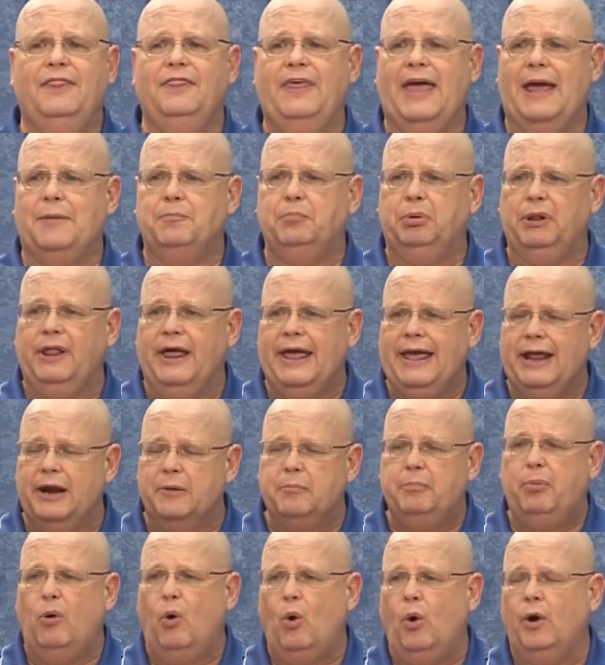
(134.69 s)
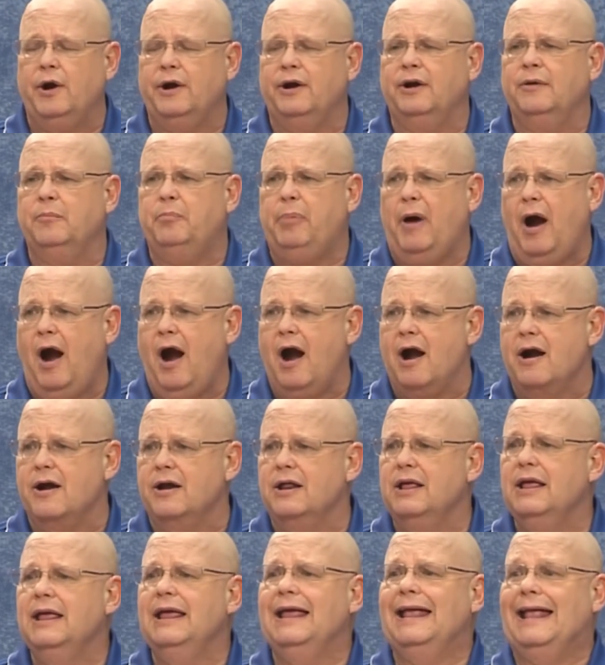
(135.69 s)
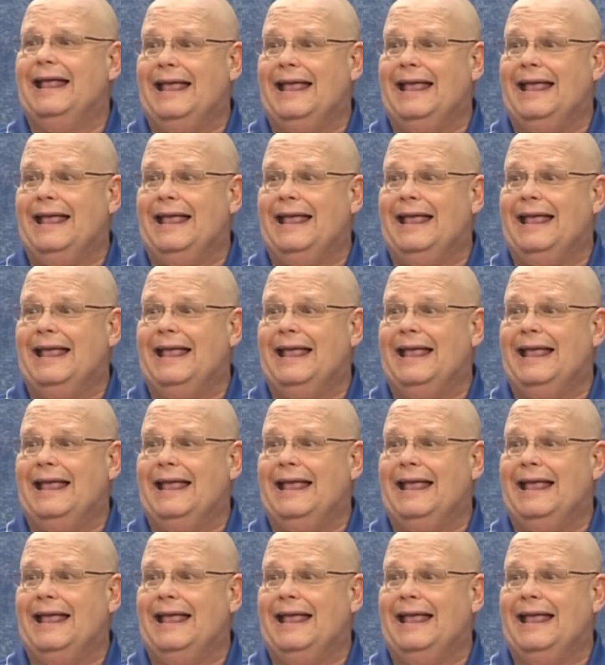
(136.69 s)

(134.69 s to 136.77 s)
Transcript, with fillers: that play an important part